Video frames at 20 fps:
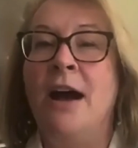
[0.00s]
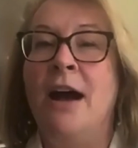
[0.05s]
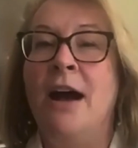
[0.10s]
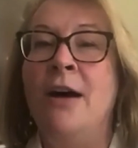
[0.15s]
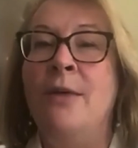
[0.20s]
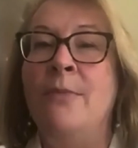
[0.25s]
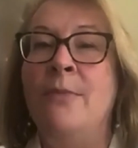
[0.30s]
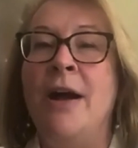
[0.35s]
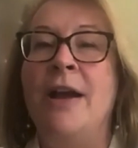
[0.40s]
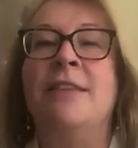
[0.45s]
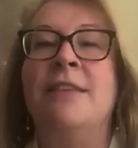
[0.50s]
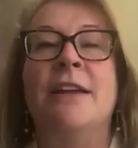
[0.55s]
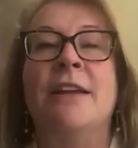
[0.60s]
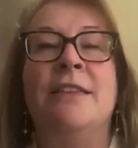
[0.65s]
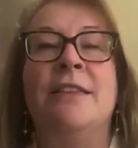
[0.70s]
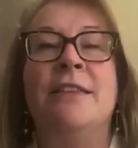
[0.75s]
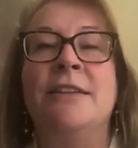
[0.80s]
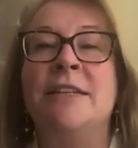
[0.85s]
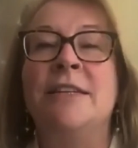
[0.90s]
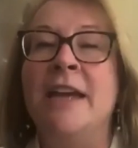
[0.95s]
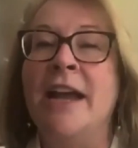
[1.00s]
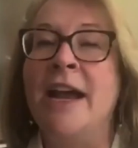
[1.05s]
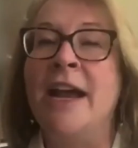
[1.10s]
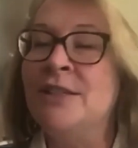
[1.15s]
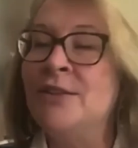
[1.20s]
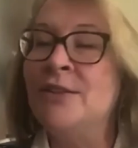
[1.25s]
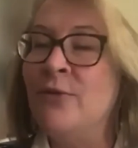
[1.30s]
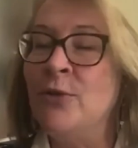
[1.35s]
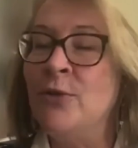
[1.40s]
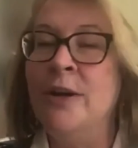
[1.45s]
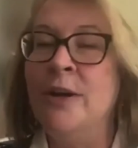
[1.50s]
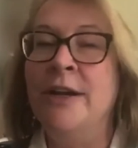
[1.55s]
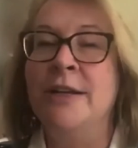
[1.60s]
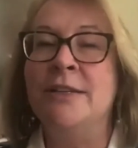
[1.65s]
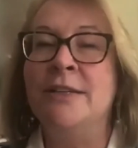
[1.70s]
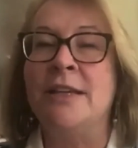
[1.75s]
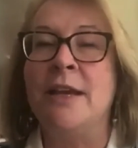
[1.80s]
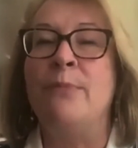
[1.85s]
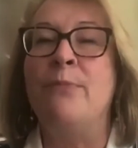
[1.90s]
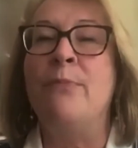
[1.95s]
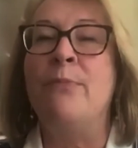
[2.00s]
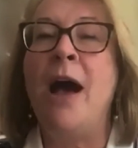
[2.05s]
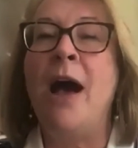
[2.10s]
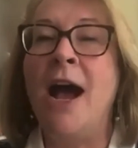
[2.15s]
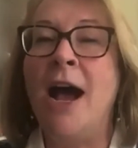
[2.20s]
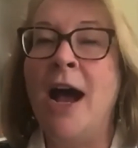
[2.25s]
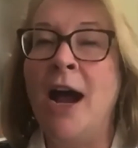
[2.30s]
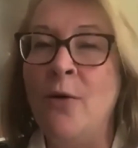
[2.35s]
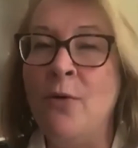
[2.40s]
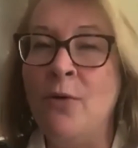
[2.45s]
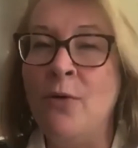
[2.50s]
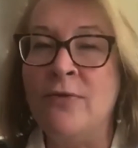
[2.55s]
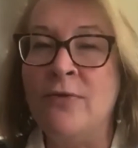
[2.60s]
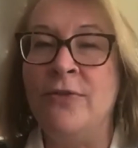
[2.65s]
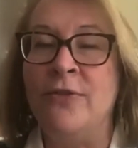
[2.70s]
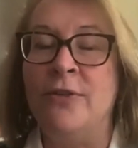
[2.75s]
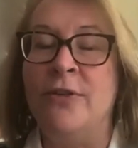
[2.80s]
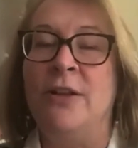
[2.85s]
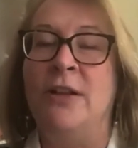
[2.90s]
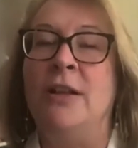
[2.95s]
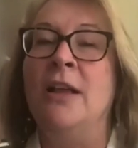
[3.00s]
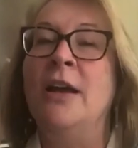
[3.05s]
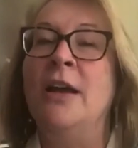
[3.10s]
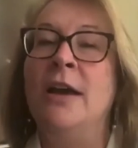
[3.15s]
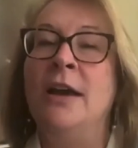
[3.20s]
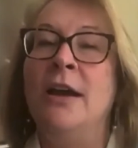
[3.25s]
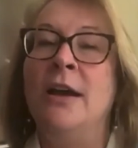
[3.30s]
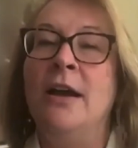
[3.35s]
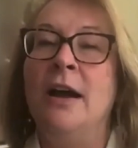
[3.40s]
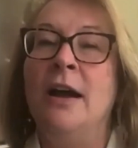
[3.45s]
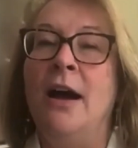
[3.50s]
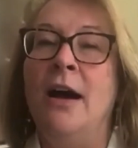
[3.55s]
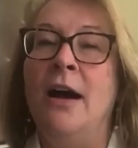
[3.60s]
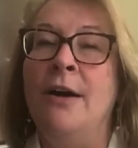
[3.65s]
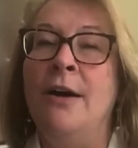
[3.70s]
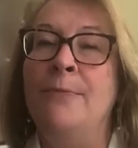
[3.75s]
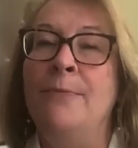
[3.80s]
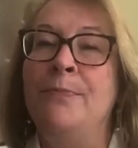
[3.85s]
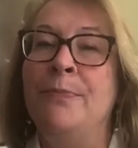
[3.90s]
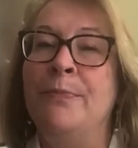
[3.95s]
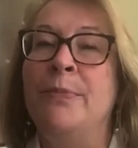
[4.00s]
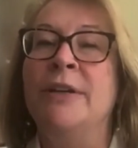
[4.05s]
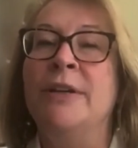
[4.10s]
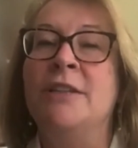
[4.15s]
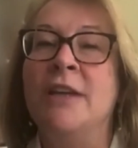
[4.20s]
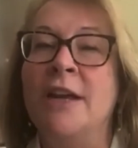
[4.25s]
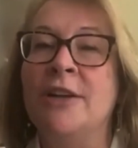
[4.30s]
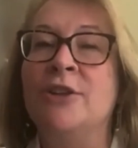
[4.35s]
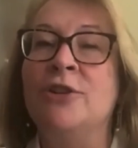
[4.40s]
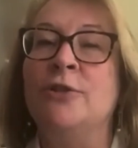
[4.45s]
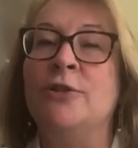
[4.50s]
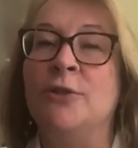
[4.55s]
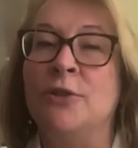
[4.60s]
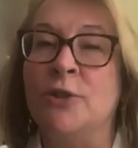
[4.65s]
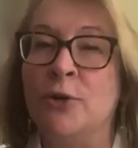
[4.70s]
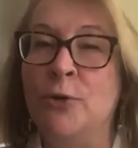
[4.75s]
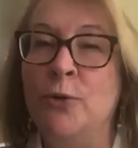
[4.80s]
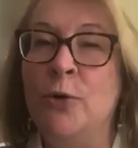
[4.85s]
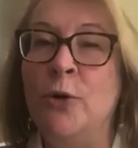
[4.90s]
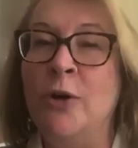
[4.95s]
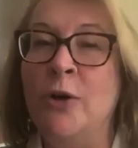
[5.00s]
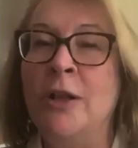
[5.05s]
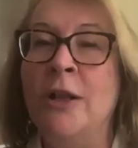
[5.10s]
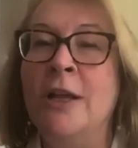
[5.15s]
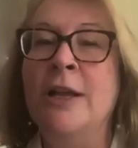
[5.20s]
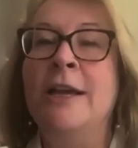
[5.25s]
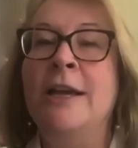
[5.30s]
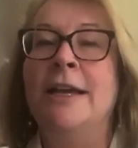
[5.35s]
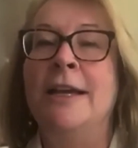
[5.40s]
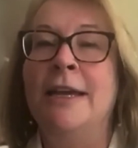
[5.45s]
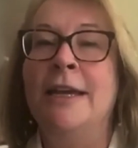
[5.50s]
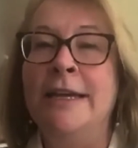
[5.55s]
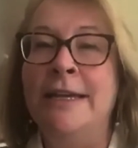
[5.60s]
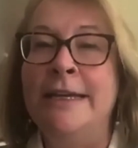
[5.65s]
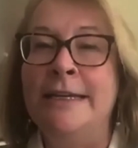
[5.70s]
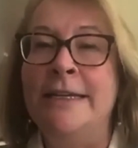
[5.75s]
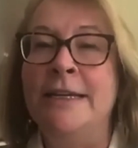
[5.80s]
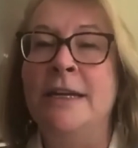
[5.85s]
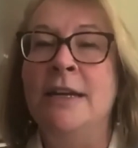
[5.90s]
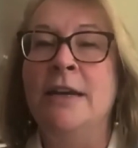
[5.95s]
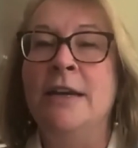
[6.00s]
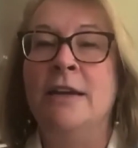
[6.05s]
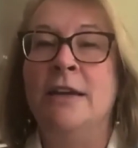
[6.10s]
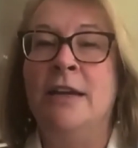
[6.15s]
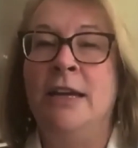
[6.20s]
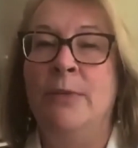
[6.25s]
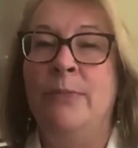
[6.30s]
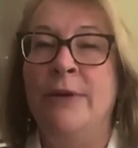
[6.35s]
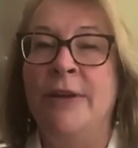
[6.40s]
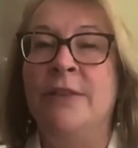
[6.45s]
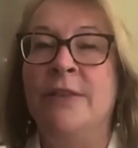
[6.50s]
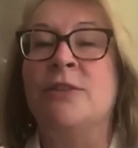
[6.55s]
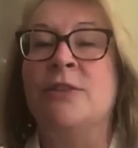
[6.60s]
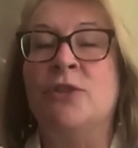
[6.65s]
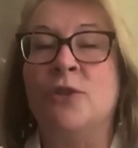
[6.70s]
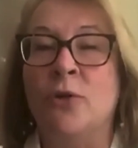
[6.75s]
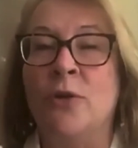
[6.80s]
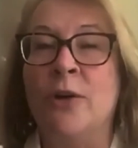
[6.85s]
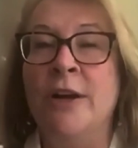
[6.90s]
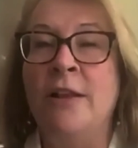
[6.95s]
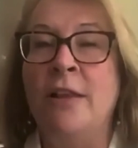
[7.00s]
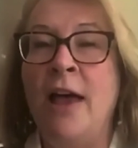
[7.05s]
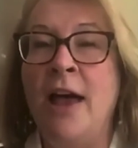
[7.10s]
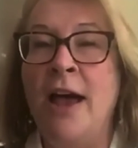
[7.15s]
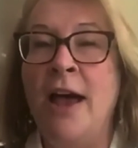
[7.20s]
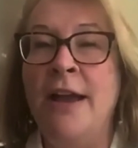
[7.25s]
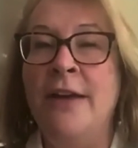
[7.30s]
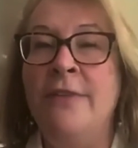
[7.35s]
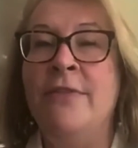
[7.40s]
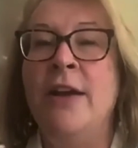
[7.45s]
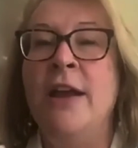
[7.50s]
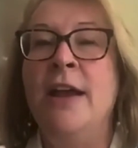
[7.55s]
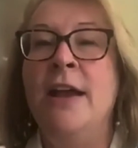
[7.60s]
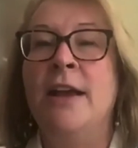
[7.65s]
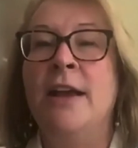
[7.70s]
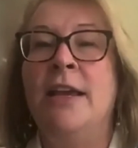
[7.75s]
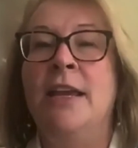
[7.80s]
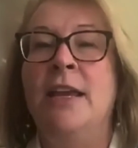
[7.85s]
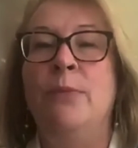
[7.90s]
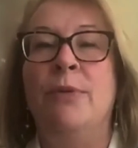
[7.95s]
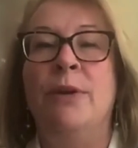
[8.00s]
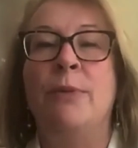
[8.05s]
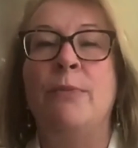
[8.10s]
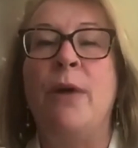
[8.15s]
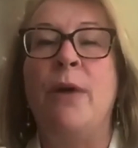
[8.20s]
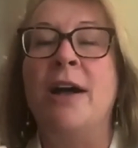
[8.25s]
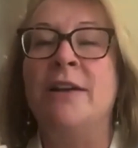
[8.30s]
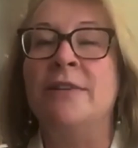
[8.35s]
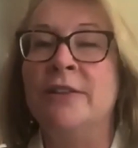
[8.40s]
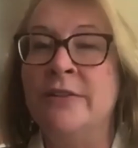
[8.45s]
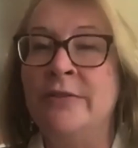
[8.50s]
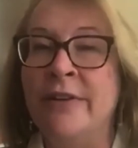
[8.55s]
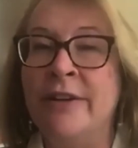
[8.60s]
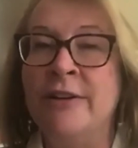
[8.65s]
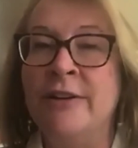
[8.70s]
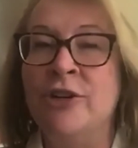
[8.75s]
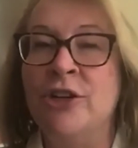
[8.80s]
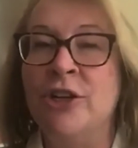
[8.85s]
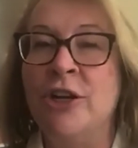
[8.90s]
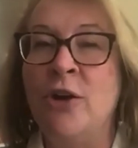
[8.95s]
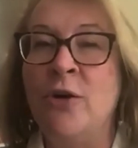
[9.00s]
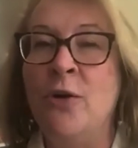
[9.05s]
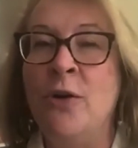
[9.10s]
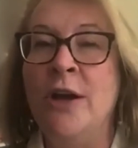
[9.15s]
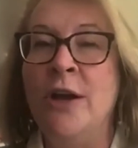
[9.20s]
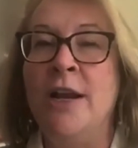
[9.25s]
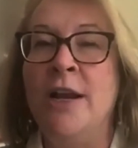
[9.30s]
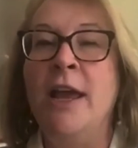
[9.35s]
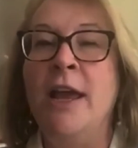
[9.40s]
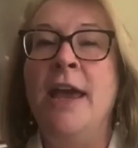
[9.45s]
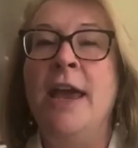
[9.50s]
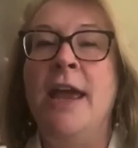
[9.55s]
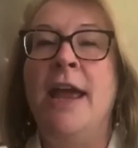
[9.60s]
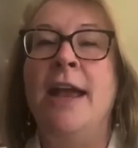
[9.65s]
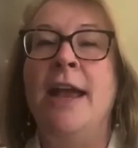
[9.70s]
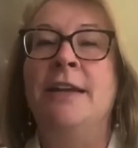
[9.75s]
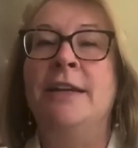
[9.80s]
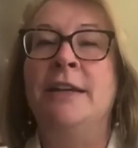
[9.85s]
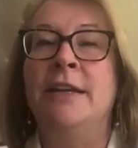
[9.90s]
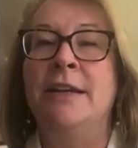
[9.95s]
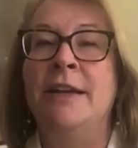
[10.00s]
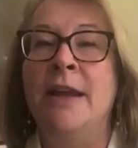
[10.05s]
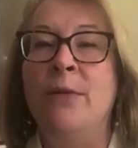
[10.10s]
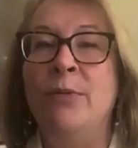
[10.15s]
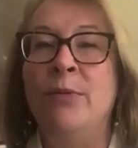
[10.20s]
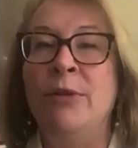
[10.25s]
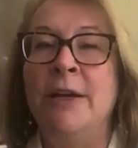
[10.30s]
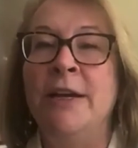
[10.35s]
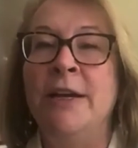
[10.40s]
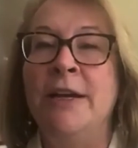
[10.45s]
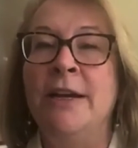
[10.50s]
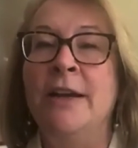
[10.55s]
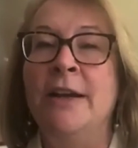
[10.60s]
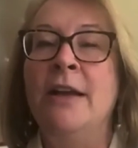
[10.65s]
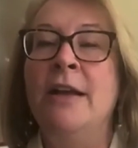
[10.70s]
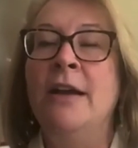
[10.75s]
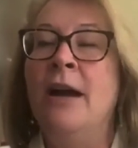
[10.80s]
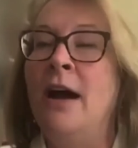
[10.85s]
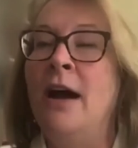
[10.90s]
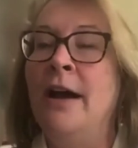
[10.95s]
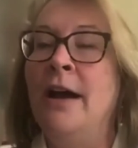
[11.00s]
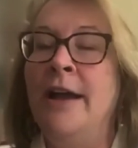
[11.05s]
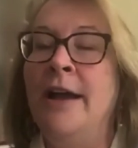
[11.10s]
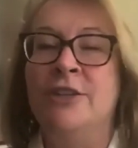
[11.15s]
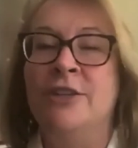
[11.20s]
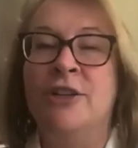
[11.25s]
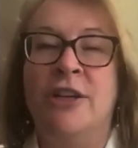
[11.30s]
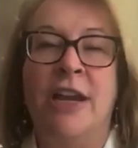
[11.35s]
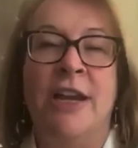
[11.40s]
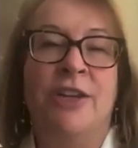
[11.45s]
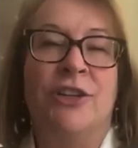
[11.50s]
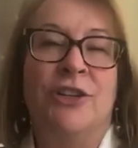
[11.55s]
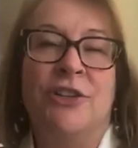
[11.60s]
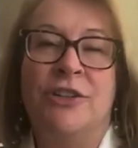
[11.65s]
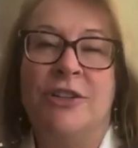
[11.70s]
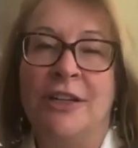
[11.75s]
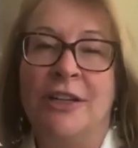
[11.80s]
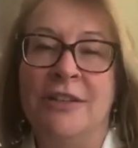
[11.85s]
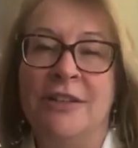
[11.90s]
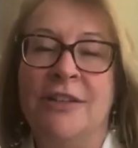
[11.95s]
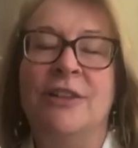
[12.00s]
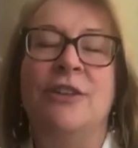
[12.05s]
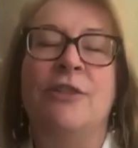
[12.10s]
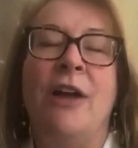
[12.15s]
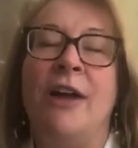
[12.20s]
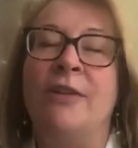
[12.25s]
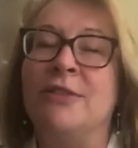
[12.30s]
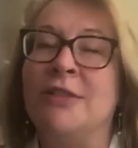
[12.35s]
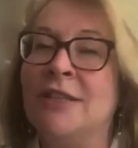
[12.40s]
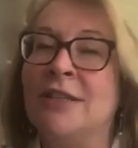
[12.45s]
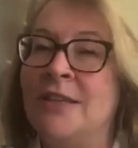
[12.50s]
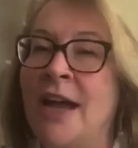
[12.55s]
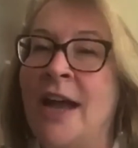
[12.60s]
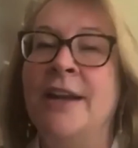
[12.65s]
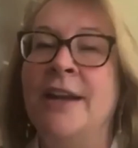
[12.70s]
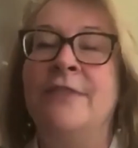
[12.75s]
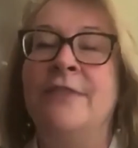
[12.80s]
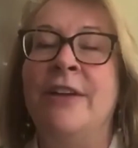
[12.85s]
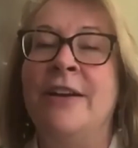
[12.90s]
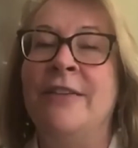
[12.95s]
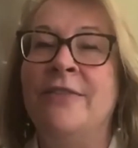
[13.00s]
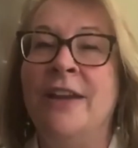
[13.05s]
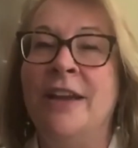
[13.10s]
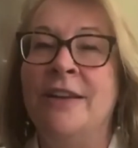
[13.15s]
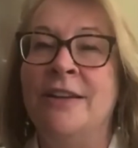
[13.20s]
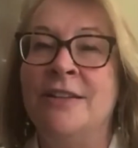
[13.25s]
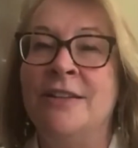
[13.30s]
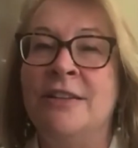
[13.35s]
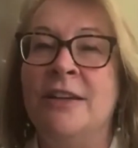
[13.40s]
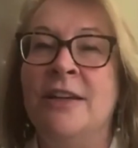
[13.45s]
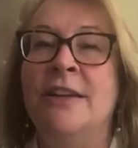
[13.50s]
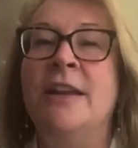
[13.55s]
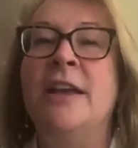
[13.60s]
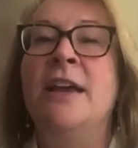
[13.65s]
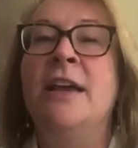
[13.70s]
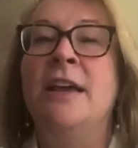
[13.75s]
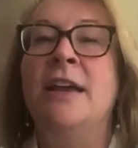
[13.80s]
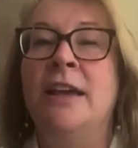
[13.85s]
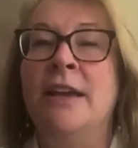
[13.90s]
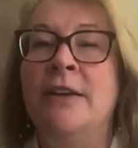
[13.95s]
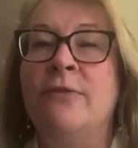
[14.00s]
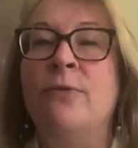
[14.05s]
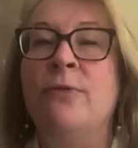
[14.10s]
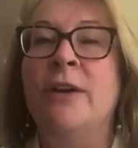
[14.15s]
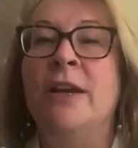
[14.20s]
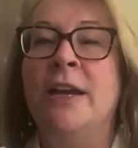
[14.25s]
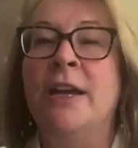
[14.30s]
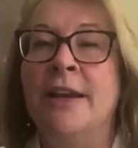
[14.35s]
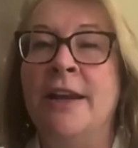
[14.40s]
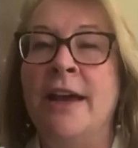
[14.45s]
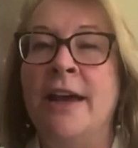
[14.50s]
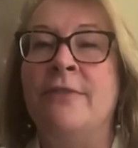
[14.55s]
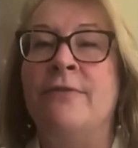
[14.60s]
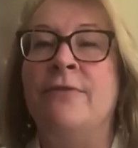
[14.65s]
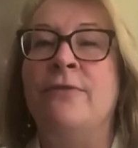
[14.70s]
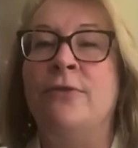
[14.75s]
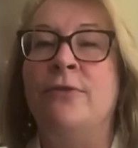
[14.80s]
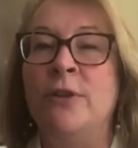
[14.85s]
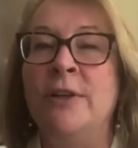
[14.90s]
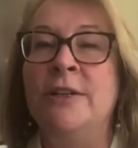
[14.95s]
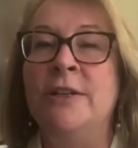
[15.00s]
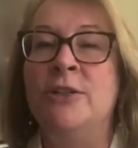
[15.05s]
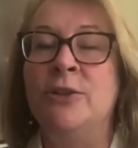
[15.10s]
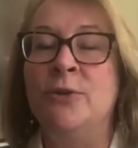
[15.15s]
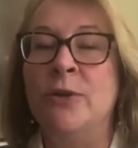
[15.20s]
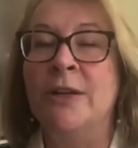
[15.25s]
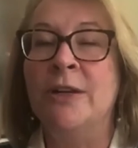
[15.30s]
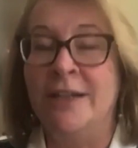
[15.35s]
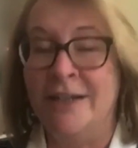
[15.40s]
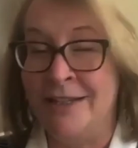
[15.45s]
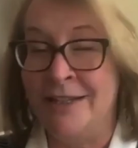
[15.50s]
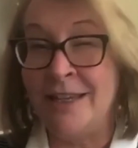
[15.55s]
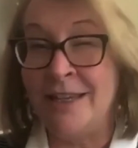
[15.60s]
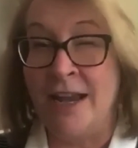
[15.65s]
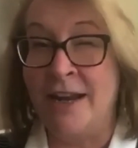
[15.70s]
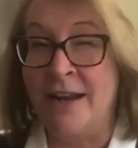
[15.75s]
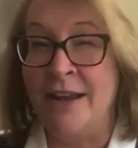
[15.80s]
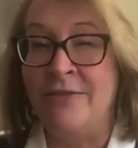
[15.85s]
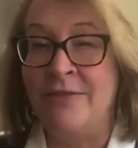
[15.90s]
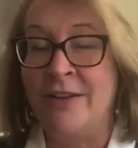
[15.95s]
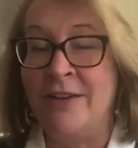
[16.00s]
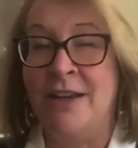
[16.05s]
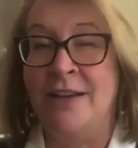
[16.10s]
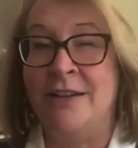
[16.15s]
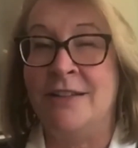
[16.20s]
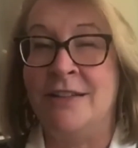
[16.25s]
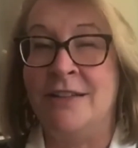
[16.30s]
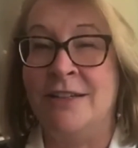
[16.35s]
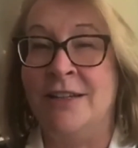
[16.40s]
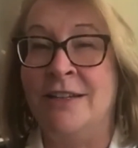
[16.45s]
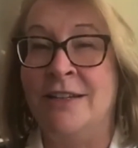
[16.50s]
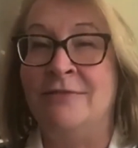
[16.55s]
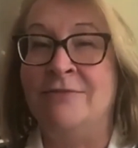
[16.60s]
I think the diaspora is a powerful potential tool in keeping the story alive, keeping positive energy going, and enabling education to continue outside of Afghanistan if we cannot fully do it inside Afghanistan.